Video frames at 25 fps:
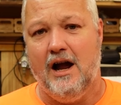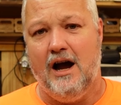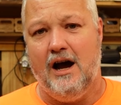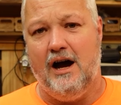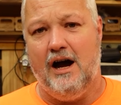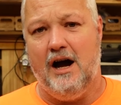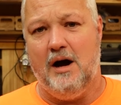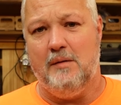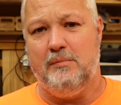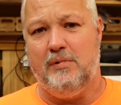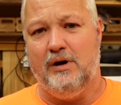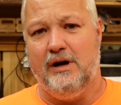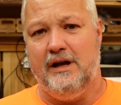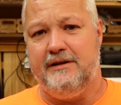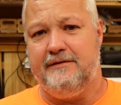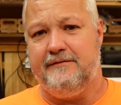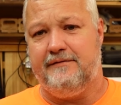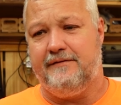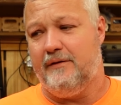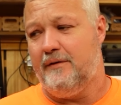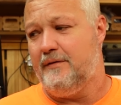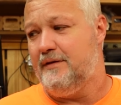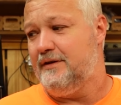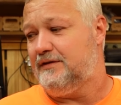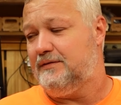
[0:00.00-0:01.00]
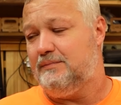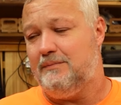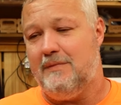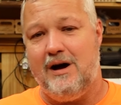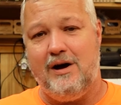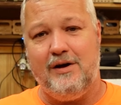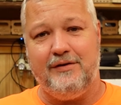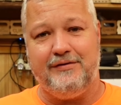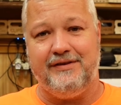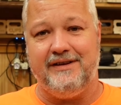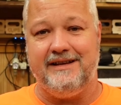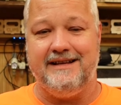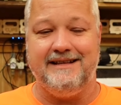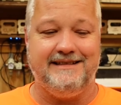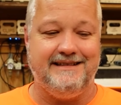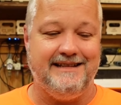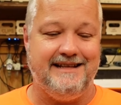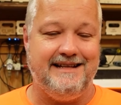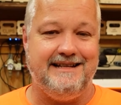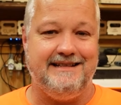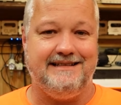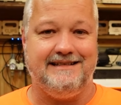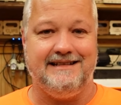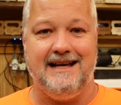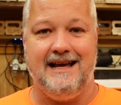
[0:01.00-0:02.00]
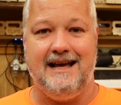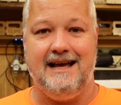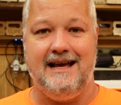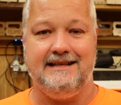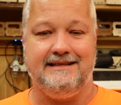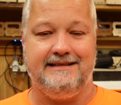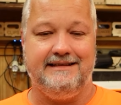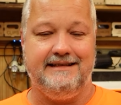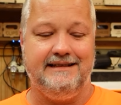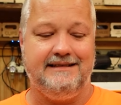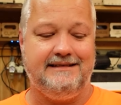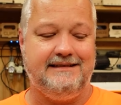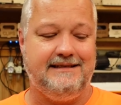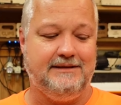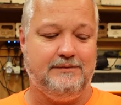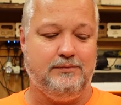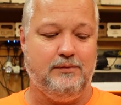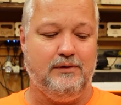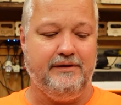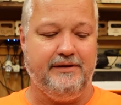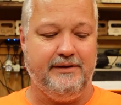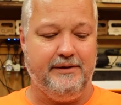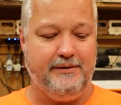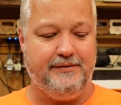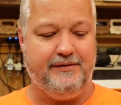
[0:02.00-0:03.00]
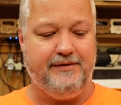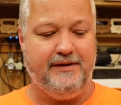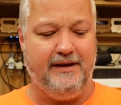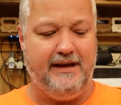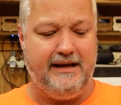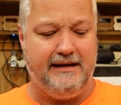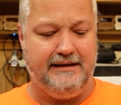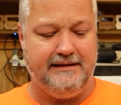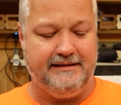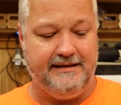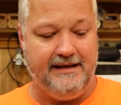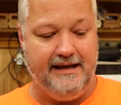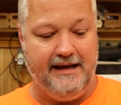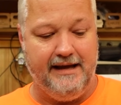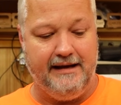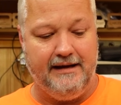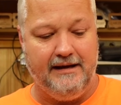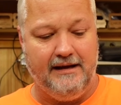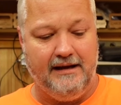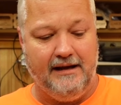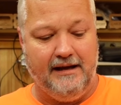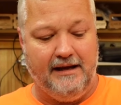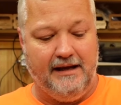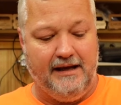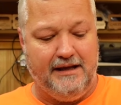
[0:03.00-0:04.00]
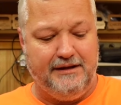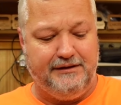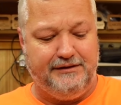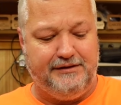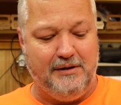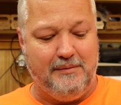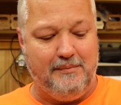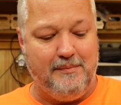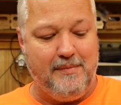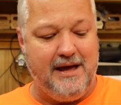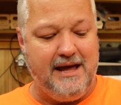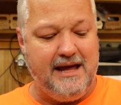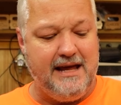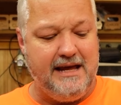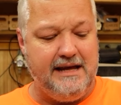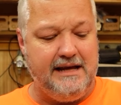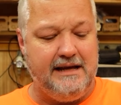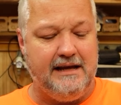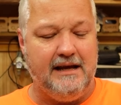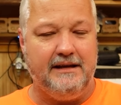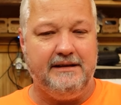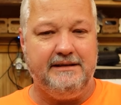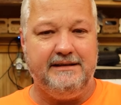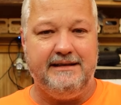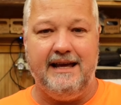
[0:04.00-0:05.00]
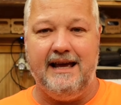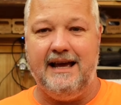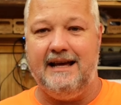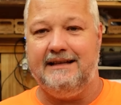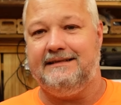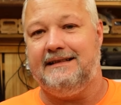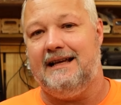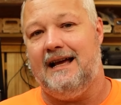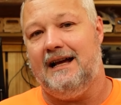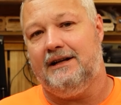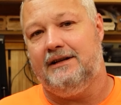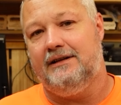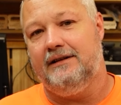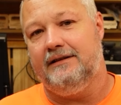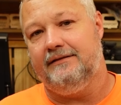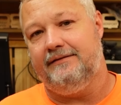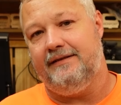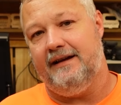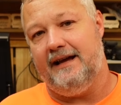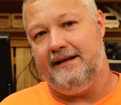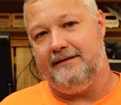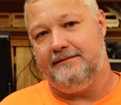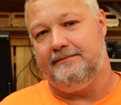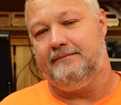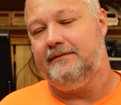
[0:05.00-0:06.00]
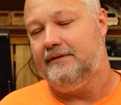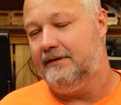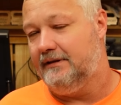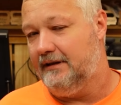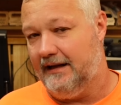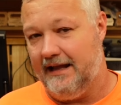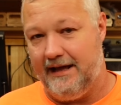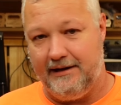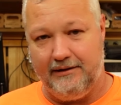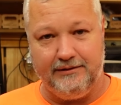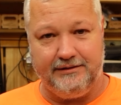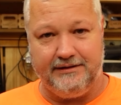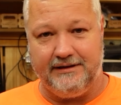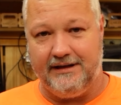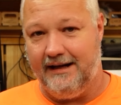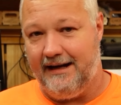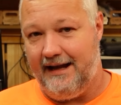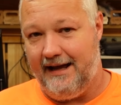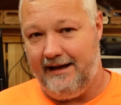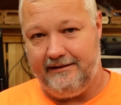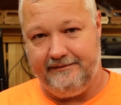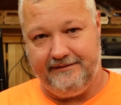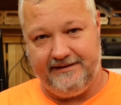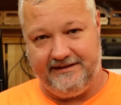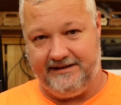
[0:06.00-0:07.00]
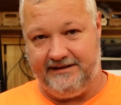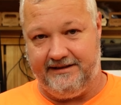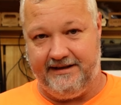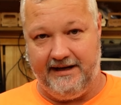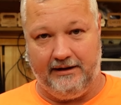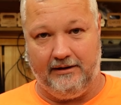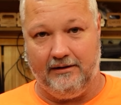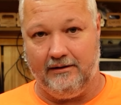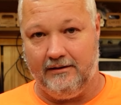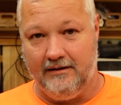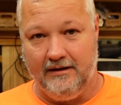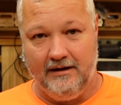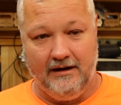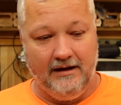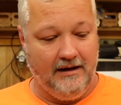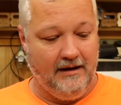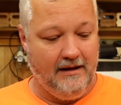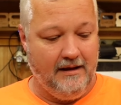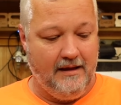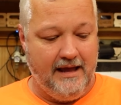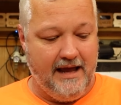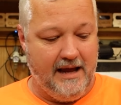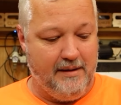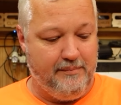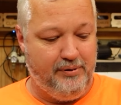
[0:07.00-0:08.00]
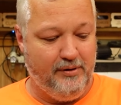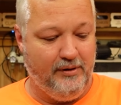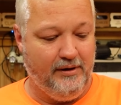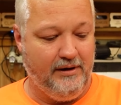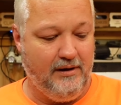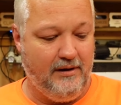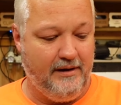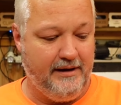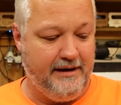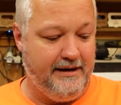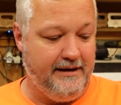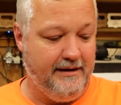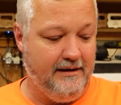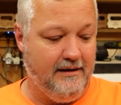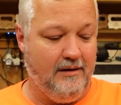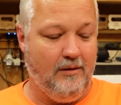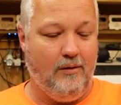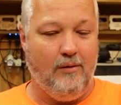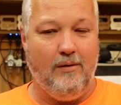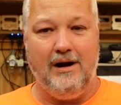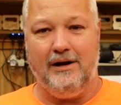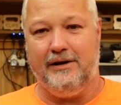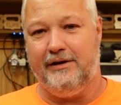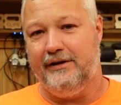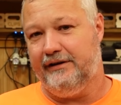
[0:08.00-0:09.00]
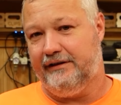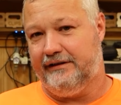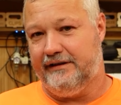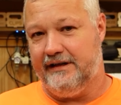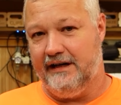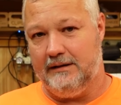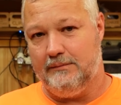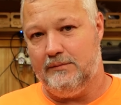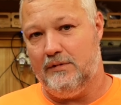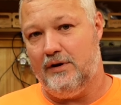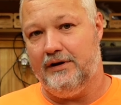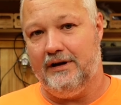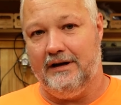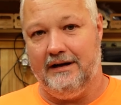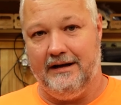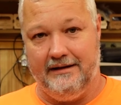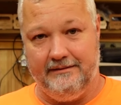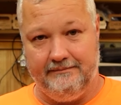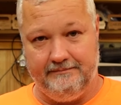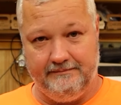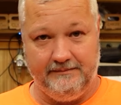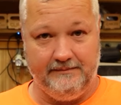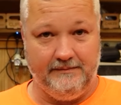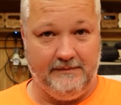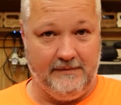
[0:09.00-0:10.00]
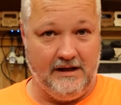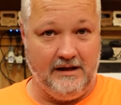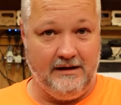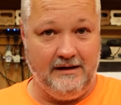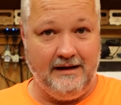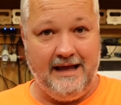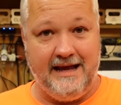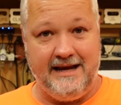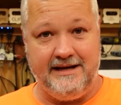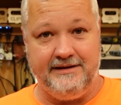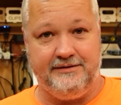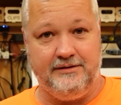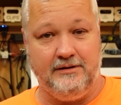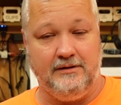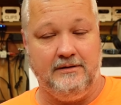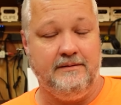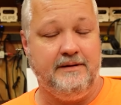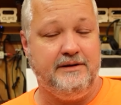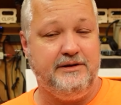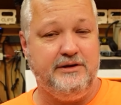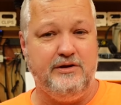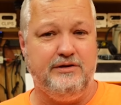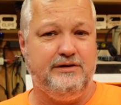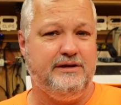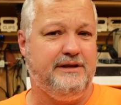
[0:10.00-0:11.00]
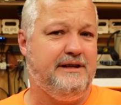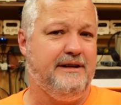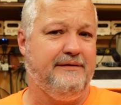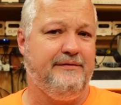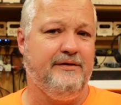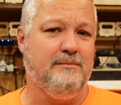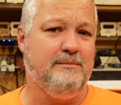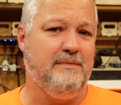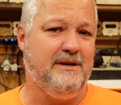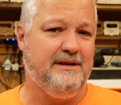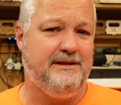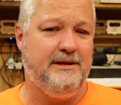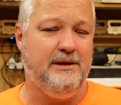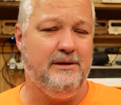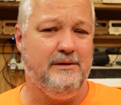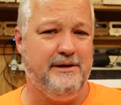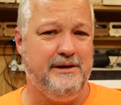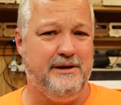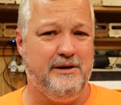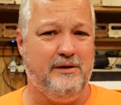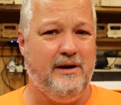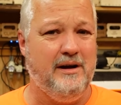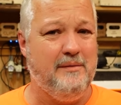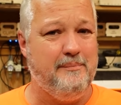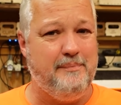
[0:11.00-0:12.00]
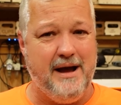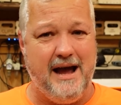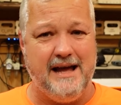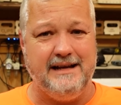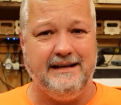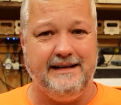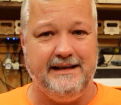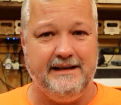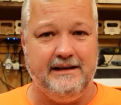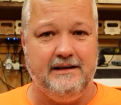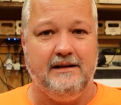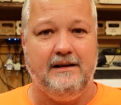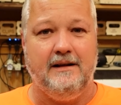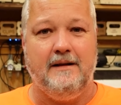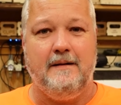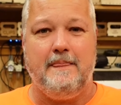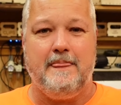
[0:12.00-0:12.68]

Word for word: Uh, but for the small CNCs guys, this is one of those things that to me, yes, I could have had letters cut out of a sticker and put on here, or I could have cut them on a, a laser, used a different material and painted it.